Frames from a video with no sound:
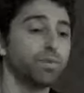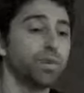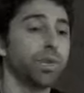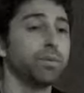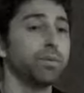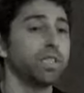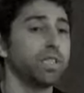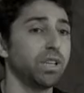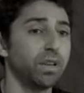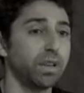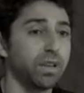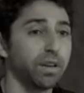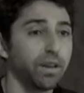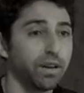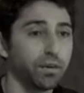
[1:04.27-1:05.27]
pretty
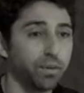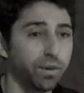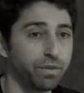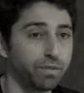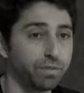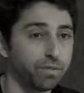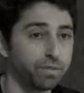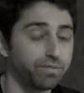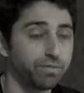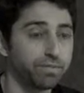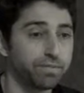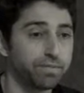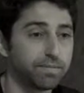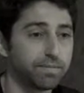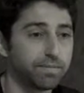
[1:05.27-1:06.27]
resilient and we've
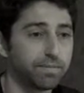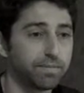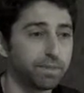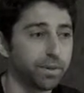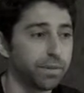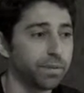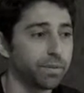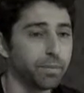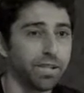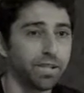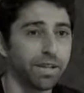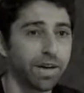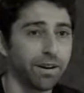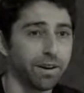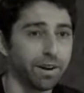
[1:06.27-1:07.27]
put the beat
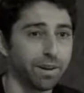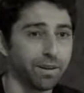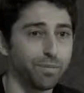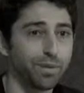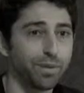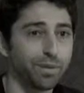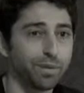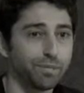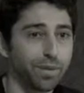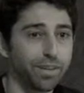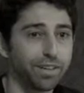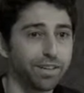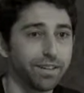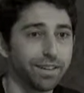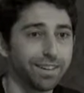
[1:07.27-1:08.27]
down on it pretty
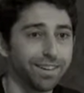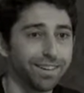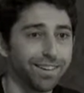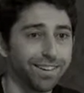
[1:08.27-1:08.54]
pretty good.